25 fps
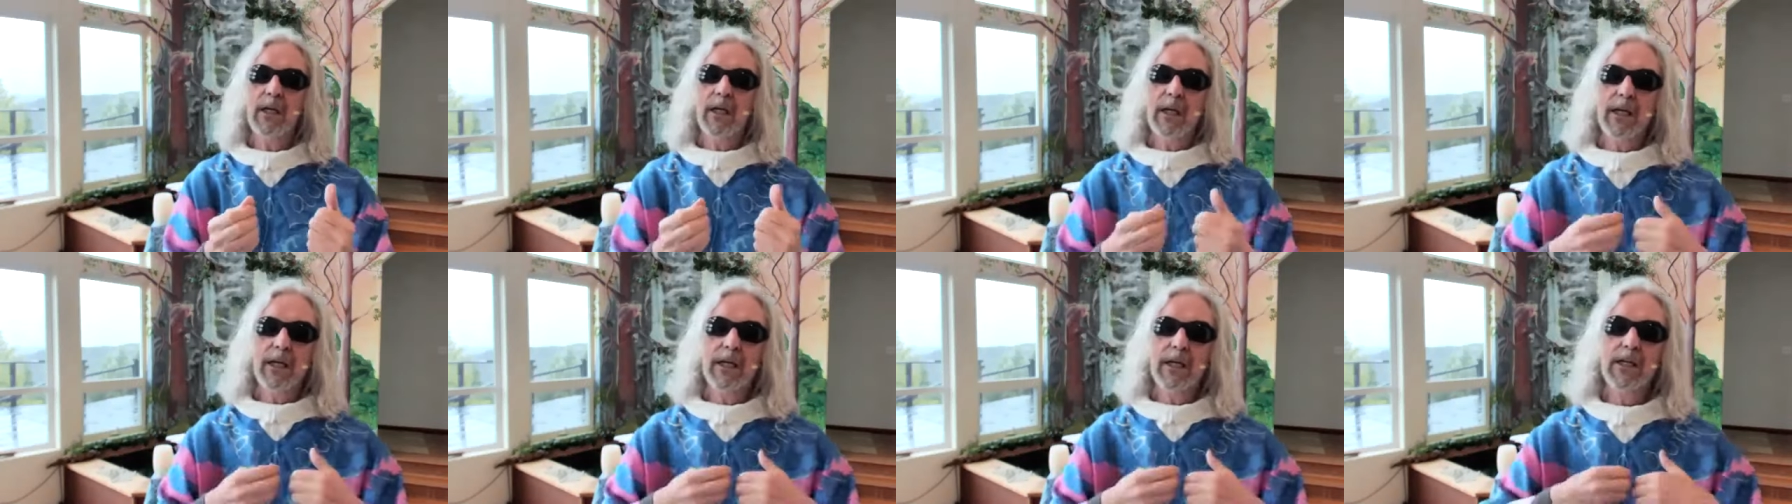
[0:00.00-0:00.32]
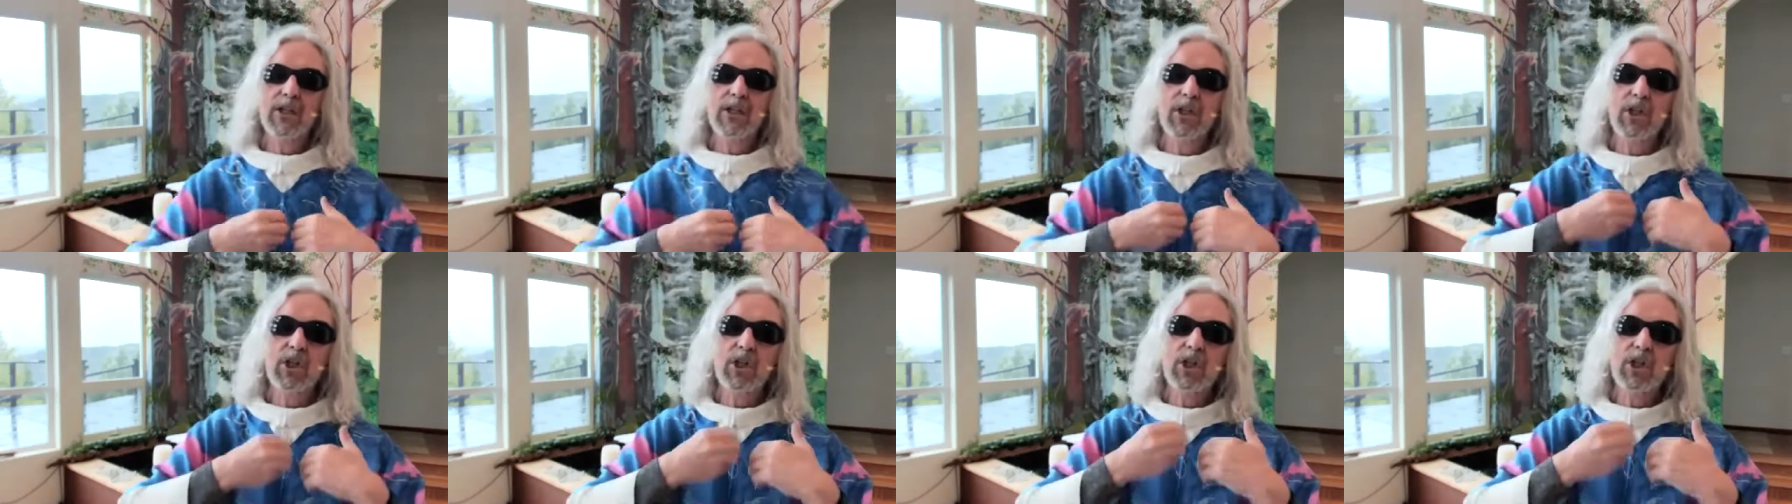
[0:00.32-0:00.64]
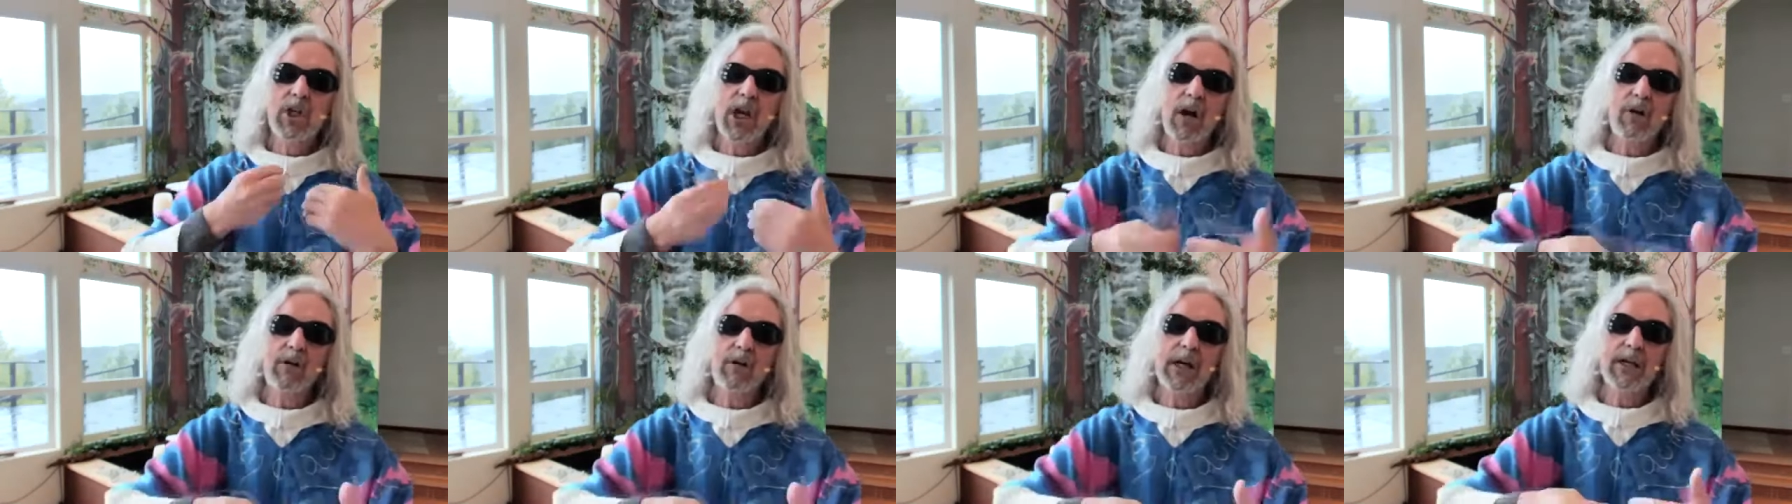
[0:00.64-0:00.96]
is to
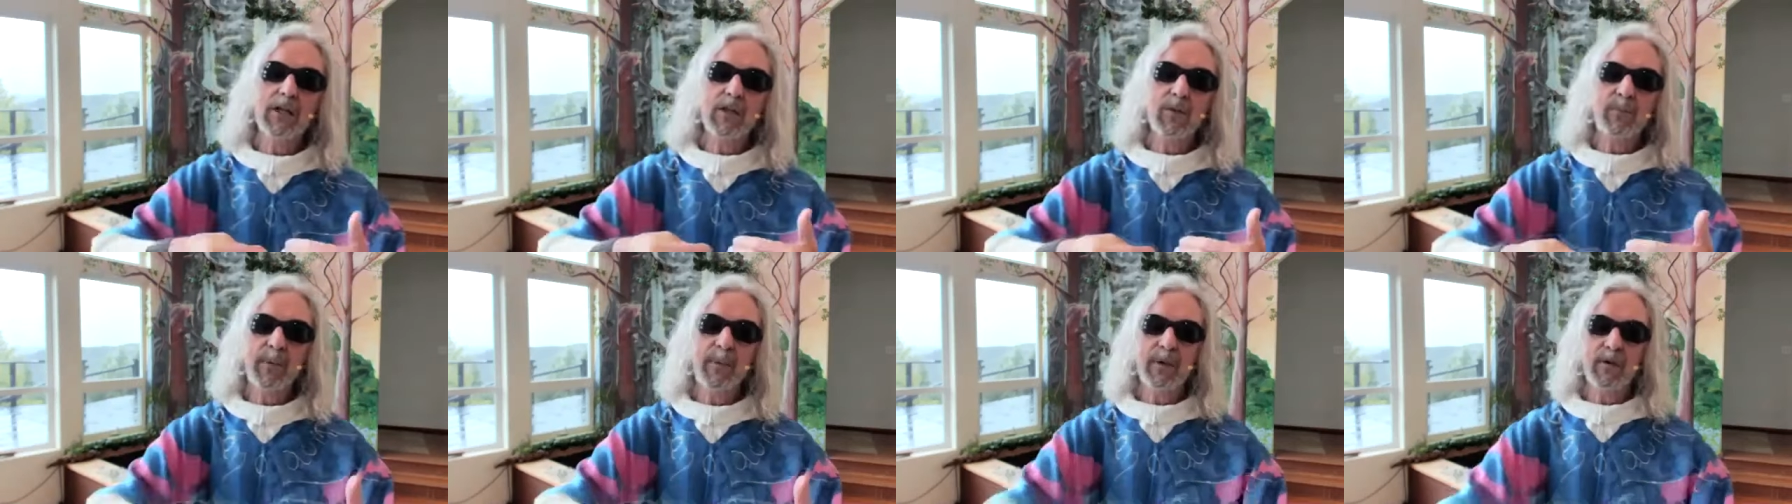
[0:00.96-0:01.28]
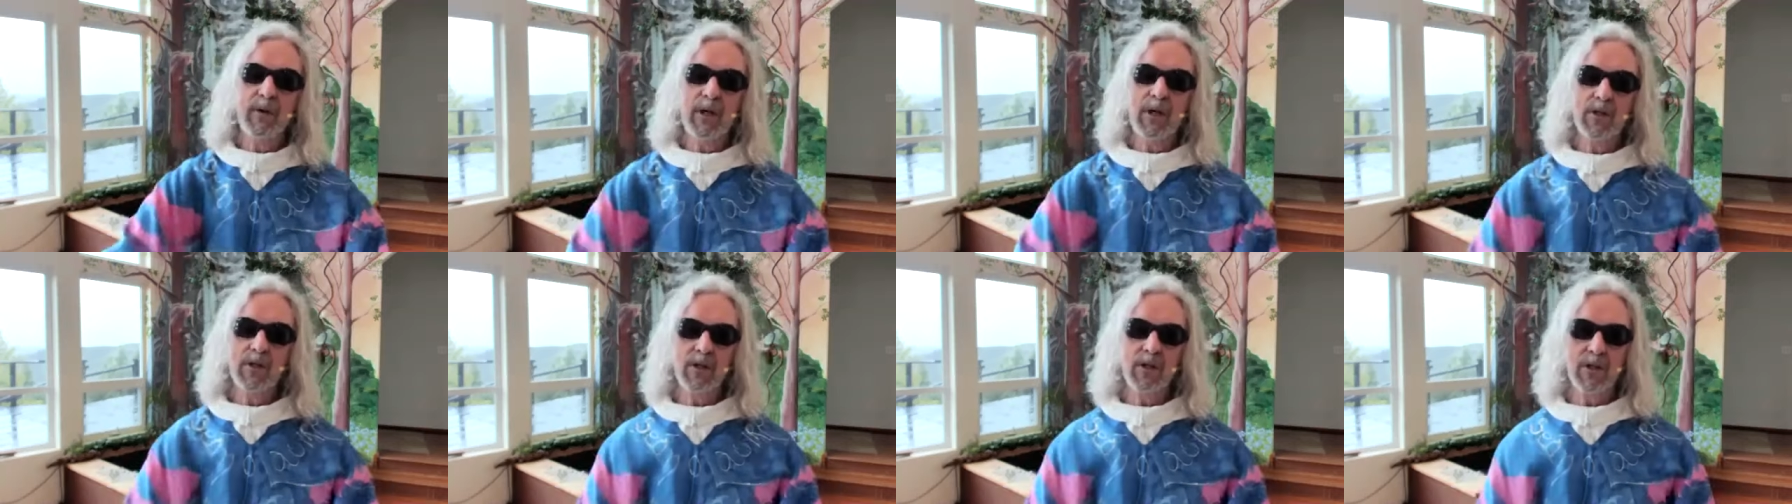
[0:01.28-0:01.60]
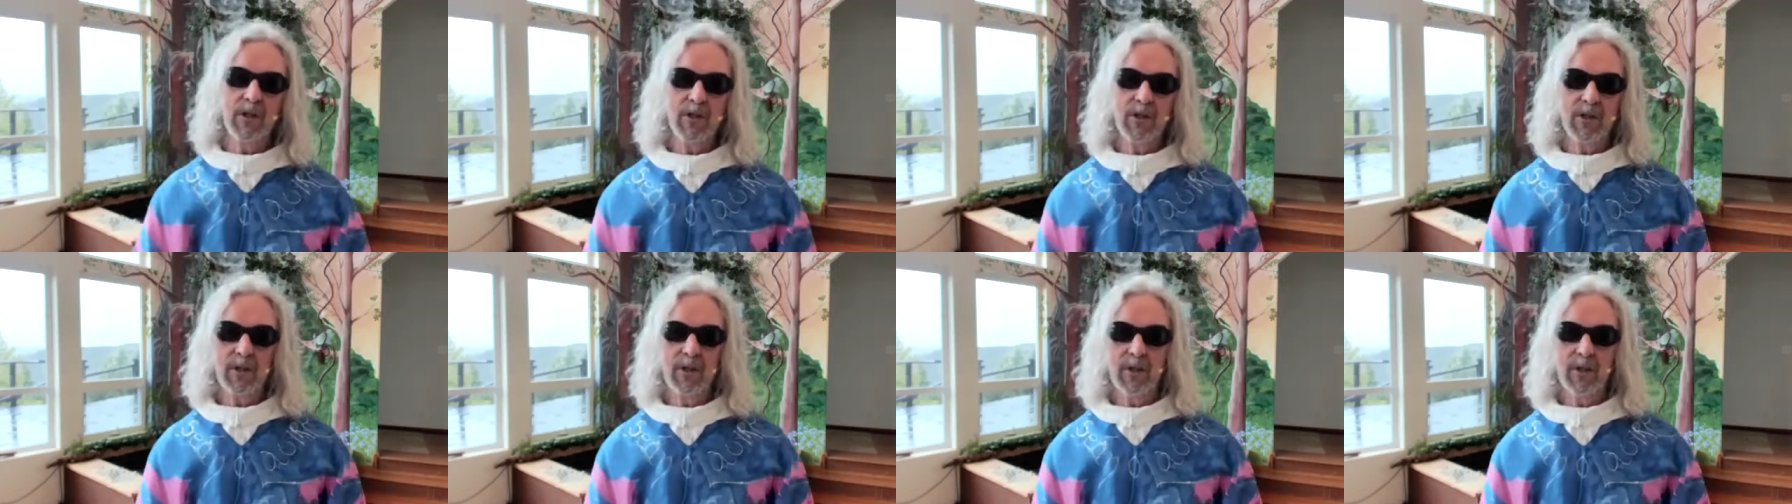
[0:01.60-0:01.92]
share
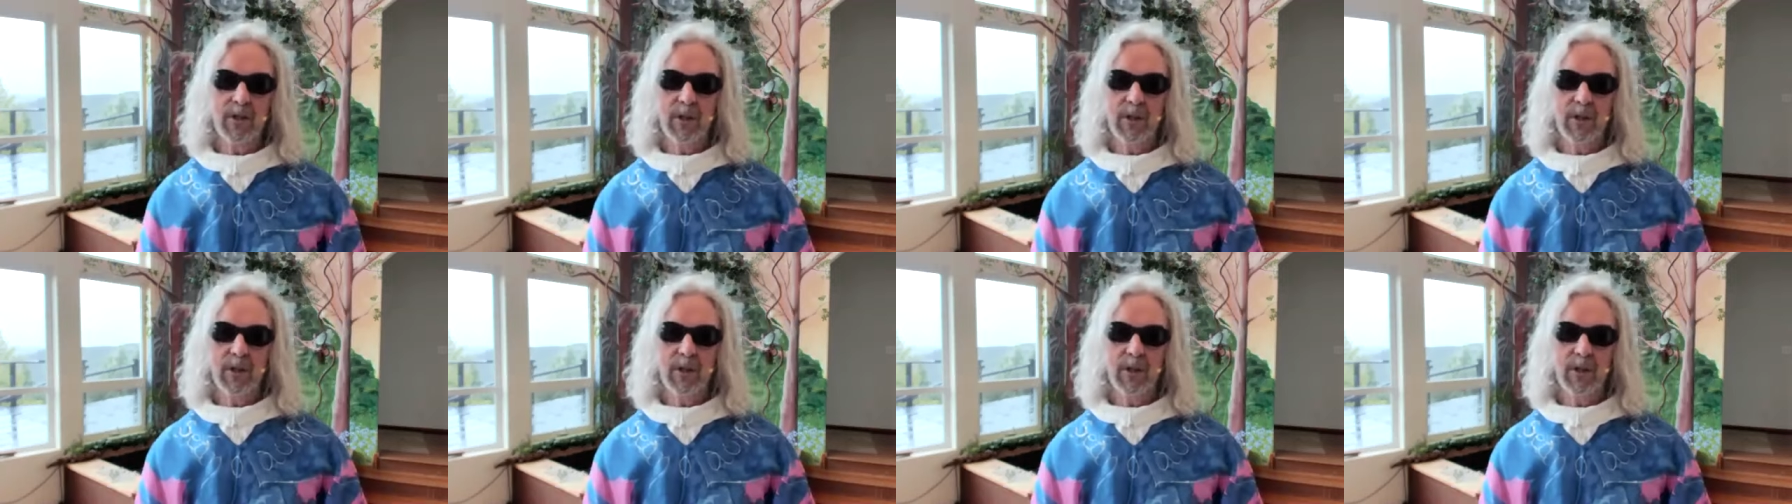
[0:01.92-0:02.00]
experiences.